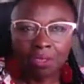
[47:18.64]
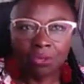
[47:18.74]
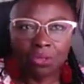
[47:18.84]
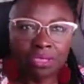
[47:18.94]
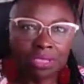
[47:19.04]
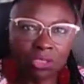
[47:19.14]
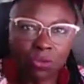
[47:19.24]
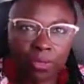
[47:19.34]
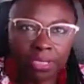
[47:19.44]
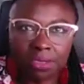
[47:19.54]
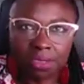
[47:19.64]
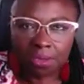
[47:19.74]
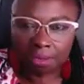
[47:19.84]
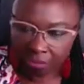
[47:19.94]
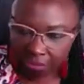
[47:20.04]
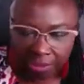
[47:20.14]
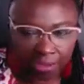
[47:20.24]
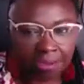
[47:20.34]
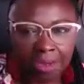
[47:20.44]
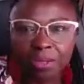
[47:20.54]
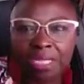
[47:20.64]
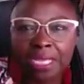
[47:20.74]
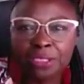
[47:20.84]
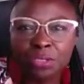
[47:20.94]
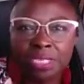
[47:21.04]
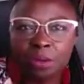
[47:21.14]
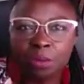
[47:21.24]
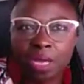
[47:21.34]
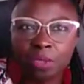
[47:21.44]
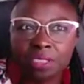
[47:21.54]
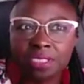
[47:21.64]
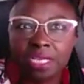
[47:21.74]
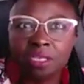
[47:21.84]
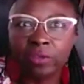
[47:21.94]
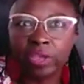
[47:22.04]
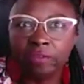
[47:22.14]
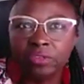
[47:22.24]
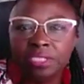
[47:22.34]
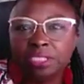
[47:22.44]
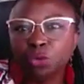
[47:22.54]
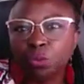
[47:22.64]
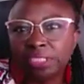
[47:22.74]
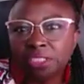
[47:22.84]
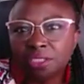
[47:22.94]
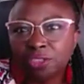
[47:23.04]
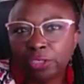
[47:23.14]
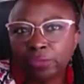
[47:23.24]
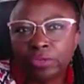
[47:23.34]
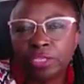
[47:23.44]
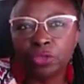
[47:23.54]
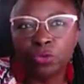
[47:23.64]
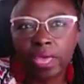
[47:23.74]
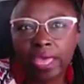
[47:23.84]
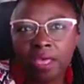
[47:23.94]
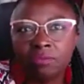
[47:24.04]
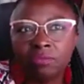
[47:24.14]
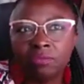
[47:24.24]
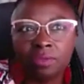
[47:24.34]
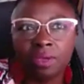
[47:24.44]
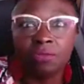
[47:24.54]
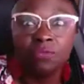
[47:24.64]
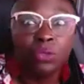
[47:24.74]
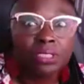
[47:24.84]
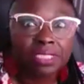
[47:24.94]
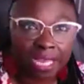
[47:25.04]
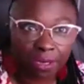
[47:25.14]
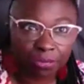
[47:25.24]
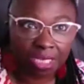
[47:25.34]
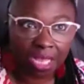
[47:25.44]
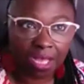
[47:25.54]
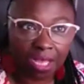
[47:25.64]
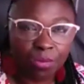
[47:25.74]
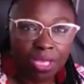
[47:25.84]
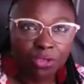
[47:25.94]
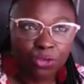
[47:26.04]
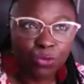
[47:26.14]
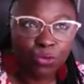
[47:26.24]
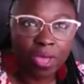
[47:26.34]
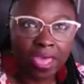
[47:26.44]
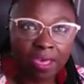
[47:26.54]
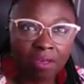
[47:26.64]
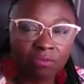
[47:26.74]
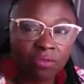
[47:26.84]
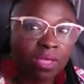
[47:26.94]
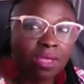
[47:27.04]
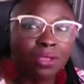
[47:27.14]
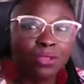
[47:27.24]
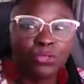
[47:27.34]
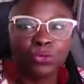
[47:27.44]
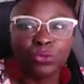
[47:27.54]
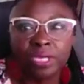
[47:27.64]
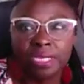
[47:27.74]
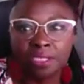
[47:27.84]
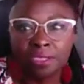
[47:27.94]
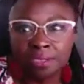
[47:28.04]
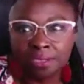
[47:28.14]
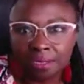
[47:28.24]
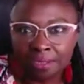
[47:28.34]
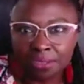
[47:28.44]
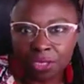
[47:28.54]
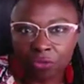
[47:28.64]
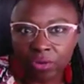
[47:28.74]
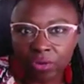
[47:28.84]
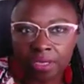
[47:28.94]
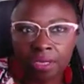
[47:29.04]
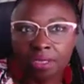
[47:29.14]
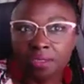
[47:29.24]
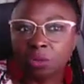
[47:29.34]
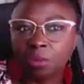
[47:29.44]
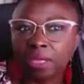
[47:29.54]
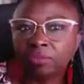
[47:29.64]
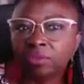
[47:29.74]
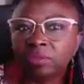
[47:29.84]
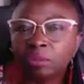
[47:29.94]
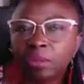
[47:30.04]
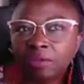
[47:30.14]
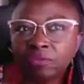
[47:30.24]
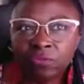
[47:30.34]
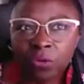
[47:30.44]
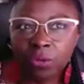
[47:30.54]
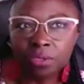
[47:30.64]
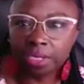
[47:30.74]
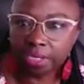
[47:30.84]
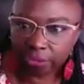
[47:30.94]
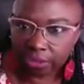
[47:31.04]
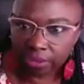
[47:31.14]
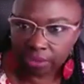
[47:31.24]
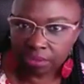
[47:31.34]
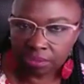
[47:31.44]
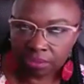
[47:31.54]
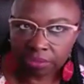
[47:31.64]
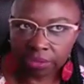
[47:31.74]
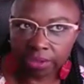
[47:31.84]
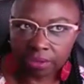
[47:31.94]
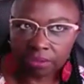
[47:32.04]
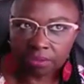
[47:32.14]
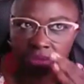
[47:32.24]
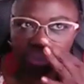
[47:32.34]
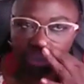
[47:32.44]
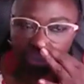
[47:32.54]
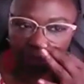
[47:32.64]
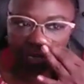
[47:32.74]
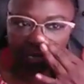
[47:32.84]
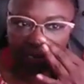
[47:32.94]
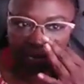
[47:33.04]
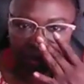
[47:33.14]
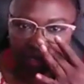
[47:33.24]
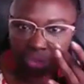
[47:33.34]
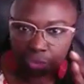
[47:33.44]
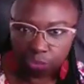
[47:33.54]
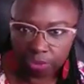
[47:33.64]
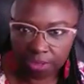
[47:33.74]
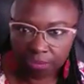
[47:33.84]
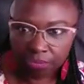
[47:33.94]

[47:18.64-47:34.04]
Your situation, and I'm glad you said mine, because every situation is different. You have a full-time job. You have 3 kids already. So my first, and they're younger kids, I'm assuming.